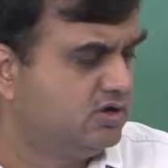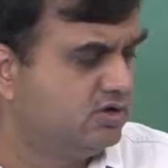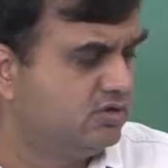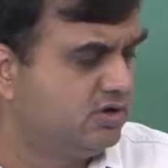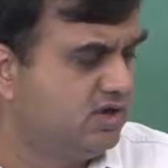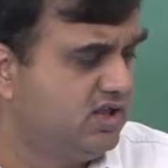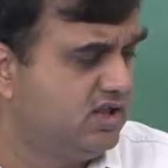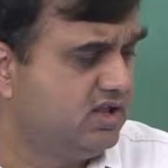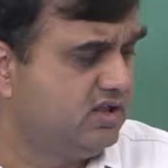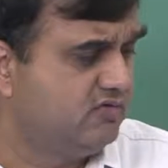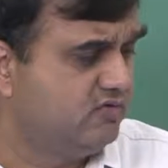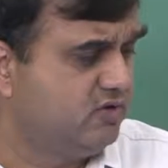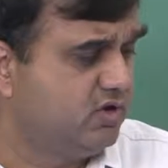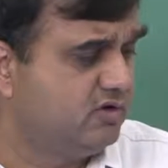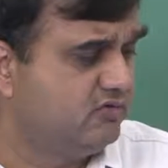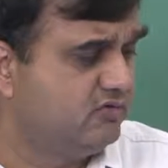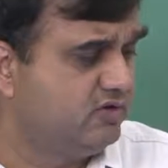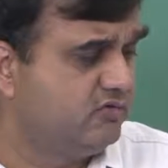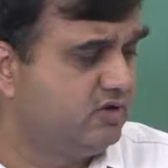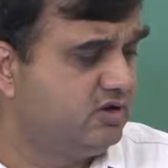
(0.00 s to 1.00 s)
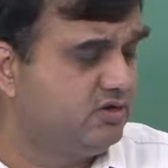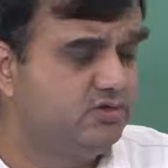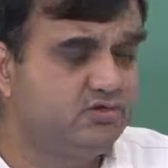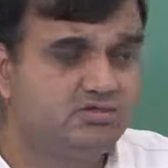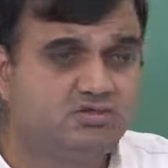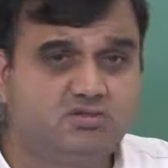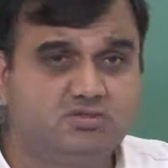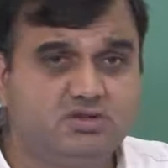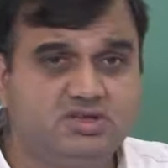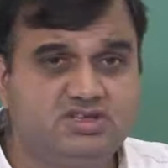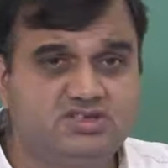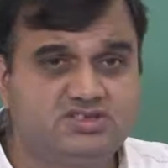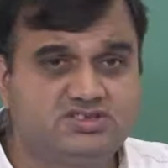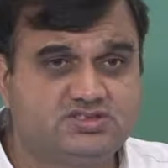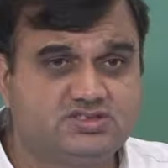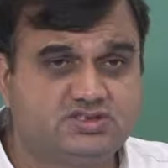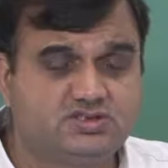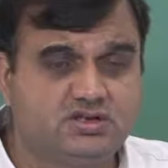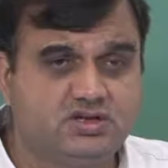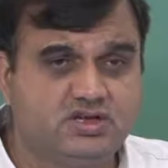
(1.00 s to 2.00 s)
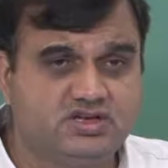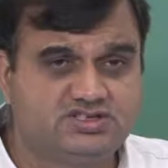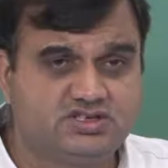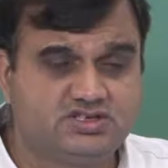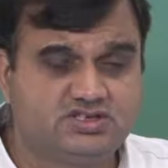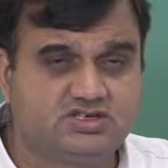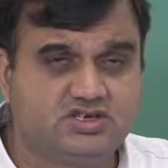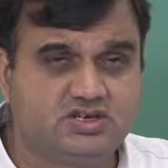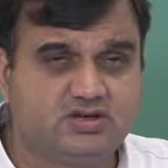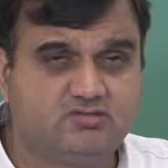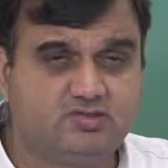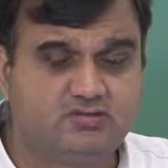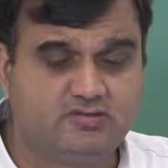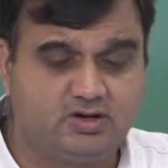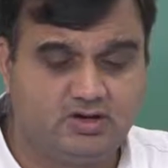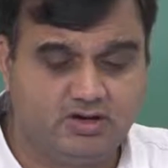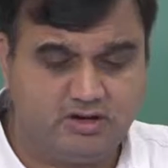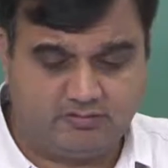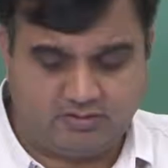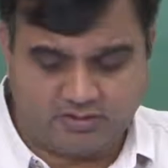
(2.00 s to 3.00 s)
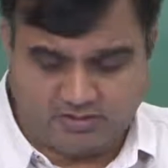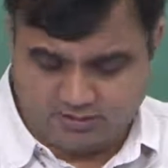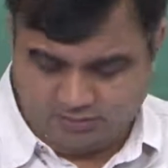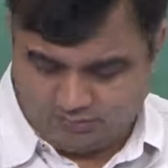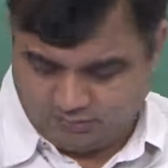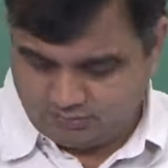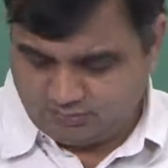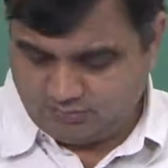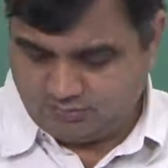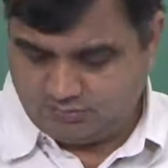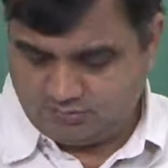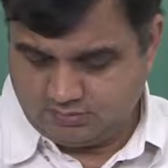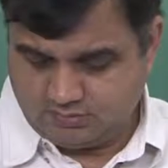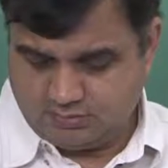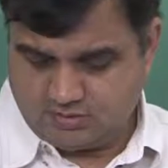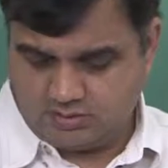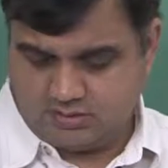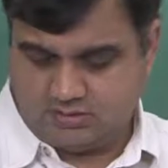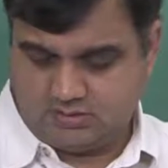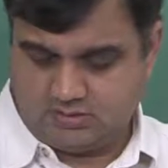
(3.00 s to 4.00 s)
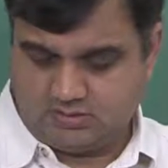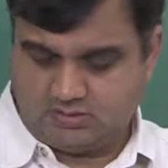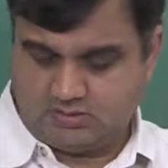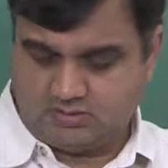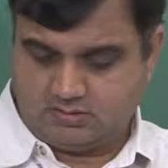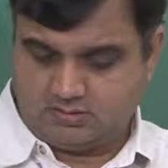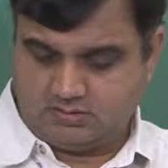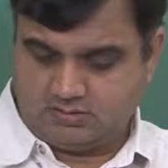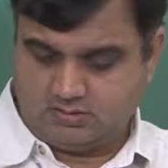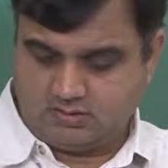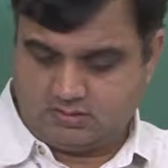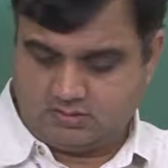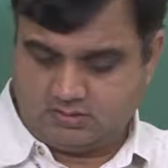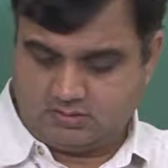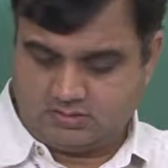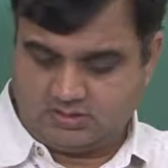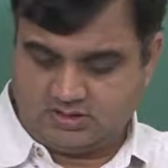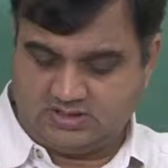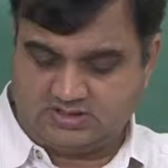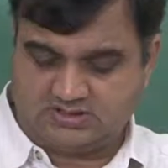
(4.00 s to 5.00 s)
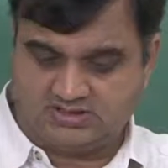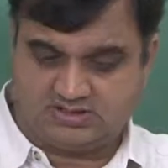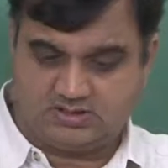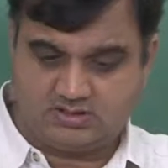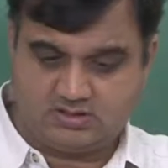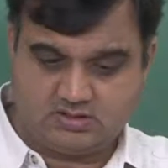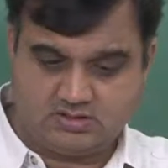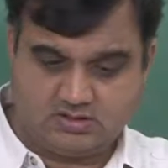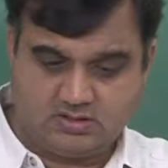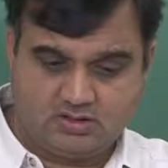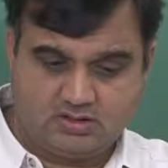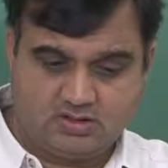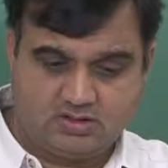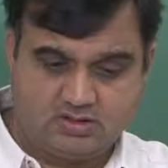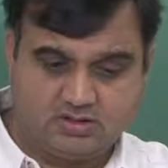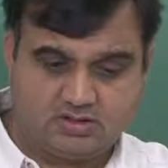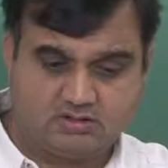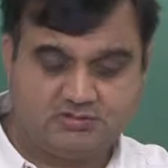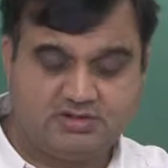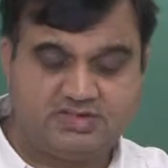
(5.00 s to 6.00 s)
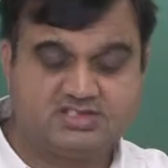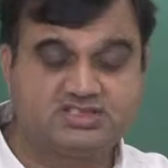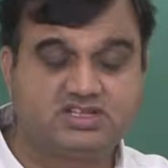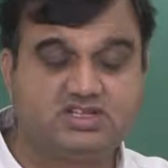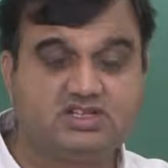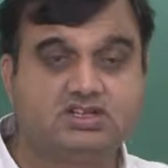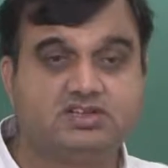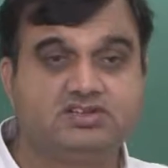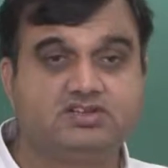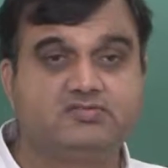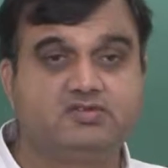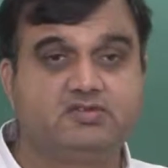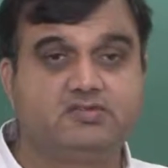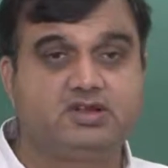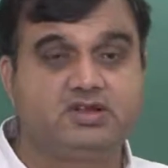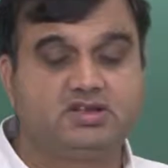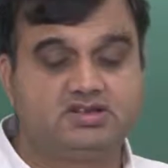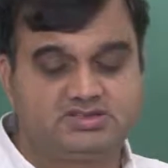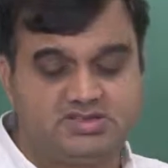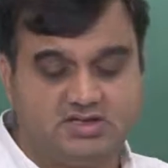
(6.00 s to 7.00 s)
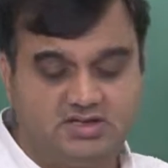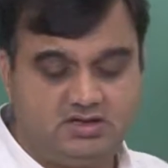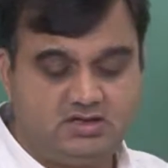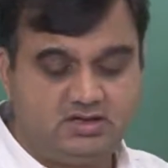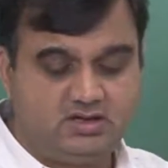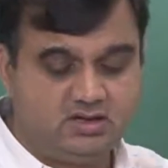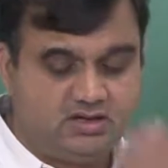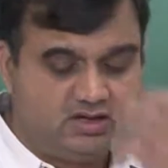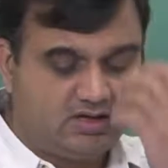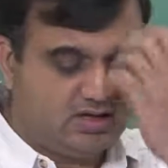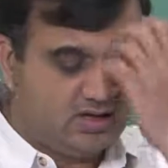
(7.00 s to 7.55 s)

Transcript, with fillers: Today what we will do is uh, essentially we will cover two uh, uh, things. The first thing is we will see